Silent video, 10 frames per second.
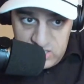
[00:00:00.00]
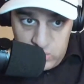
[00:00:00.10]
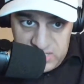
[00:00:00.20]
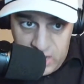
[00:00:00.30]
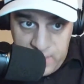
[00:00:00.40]
Lennox
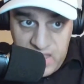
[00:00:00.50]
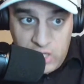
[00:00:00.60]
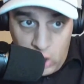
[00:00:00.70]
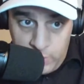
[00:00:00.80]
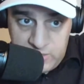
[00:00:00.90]
Lewis can now be
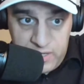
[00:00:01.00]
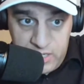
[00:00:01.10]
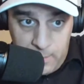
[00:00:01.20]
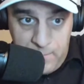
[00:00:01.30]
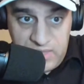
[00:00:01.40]
a garbage
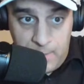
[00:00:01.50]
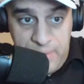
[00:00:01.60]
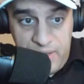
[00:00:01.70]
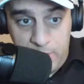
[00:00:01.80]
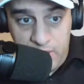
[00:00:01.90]
picker to pick
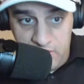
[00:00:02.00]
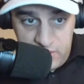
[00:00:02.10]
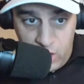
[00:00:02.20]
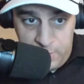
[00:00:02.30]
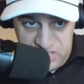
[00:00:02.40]
that belt up out of
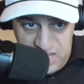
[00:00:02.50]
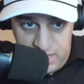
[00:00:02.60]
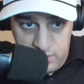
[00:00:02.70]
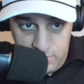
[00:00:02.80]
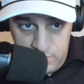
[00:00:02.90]
the garbage
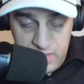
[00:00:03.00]
can,